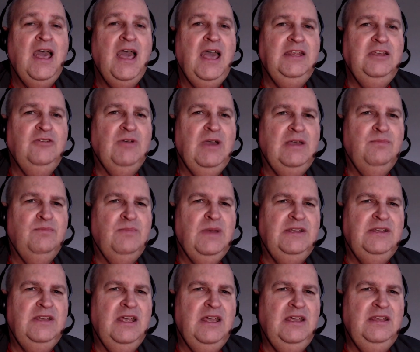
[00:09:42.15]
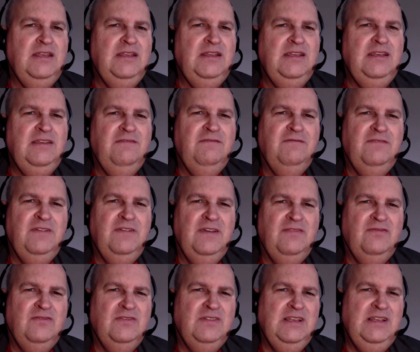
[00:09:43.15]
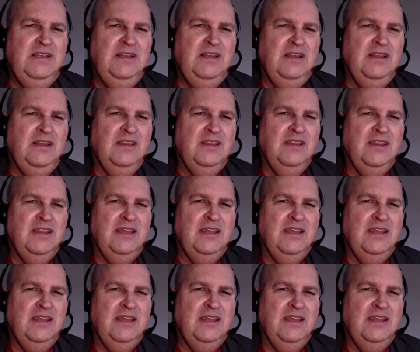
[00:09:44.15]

Anyway, Monday the 15th,